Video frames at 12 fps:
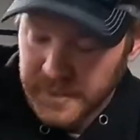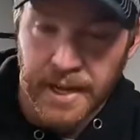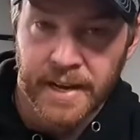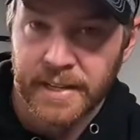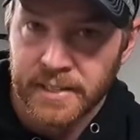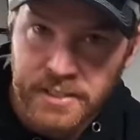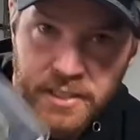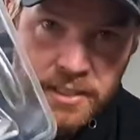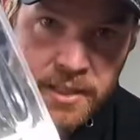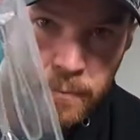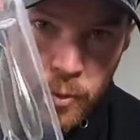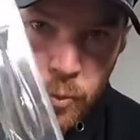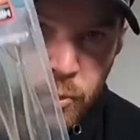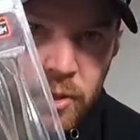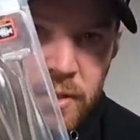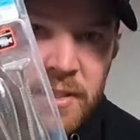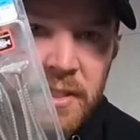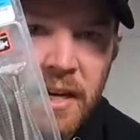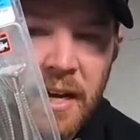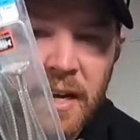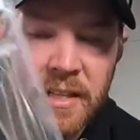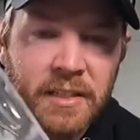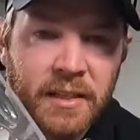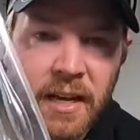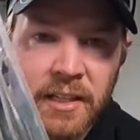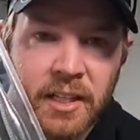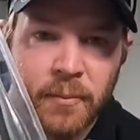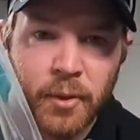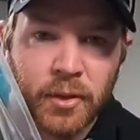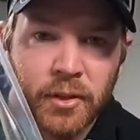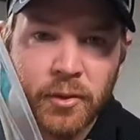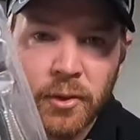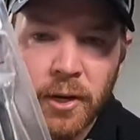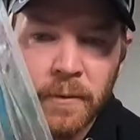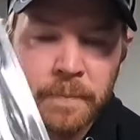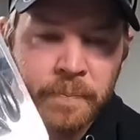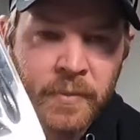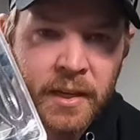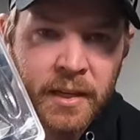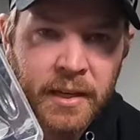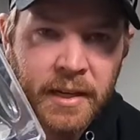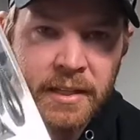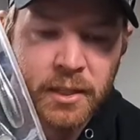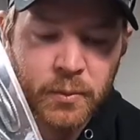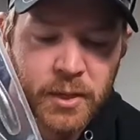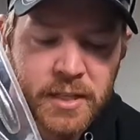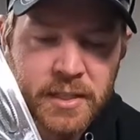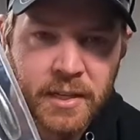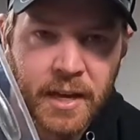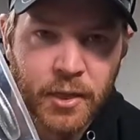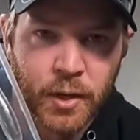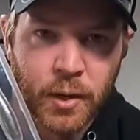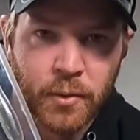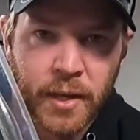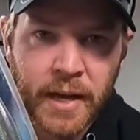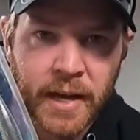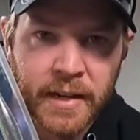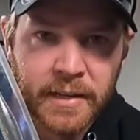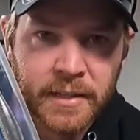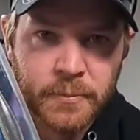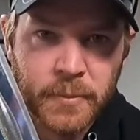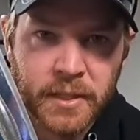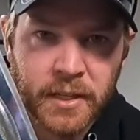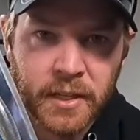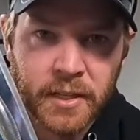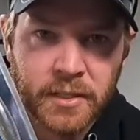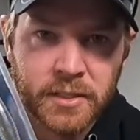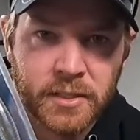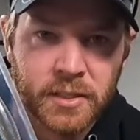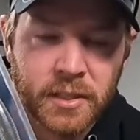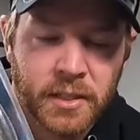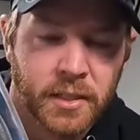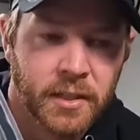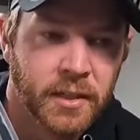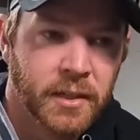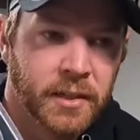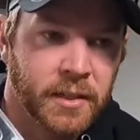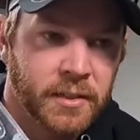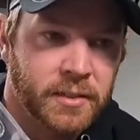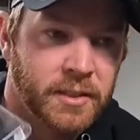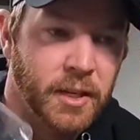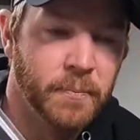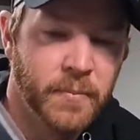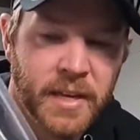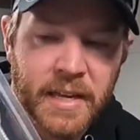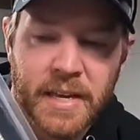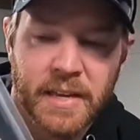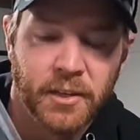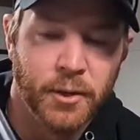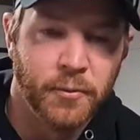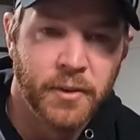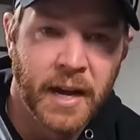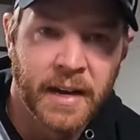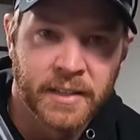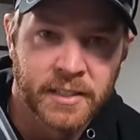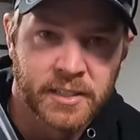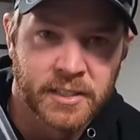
That is the number one size that I typically throw. And the reason I throw that is because, to me, you've got to